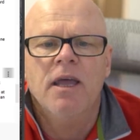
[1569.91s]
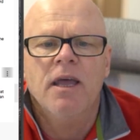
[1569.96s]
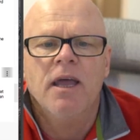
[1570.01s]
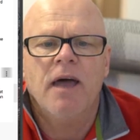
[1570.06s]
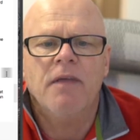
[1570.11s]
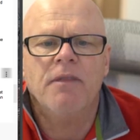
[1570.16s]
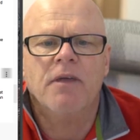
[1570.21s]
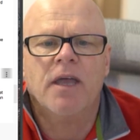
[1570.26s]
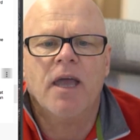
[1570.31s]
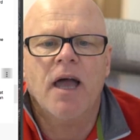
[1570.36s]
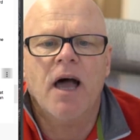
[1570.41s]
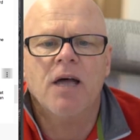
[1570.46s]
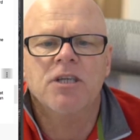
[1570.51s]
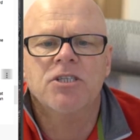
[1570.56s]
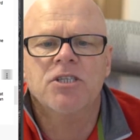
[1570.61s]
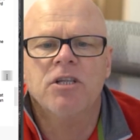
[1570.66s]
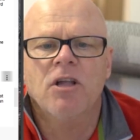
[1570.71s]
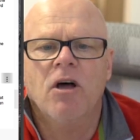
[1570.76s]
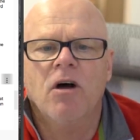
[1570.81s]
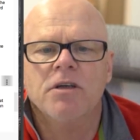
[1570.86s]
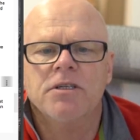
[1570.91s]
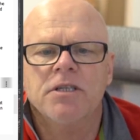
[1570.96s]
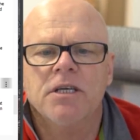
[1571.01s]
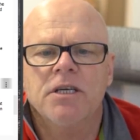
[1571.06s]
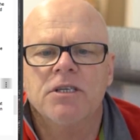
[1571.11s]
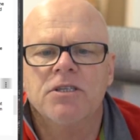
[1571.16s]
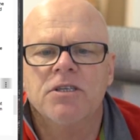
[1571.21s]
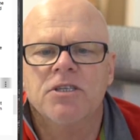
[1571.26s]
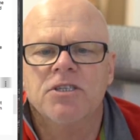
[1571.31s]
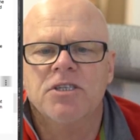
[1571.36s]
and the card slot
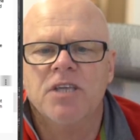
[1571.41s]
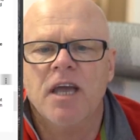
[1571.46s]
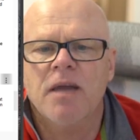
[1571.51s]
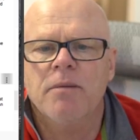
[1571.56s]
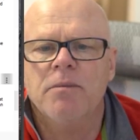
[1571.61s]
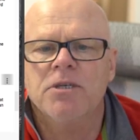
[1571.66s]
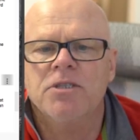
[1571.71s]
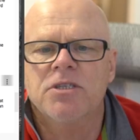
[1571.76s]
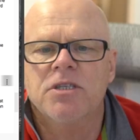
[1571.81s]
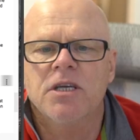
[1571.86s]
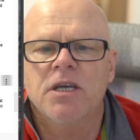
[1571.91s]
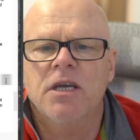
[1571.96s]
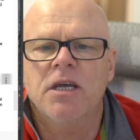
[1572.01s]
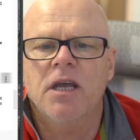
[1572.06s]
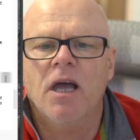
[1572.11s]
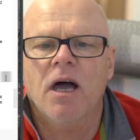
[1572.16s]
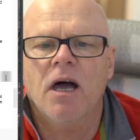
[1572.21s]
is the same as the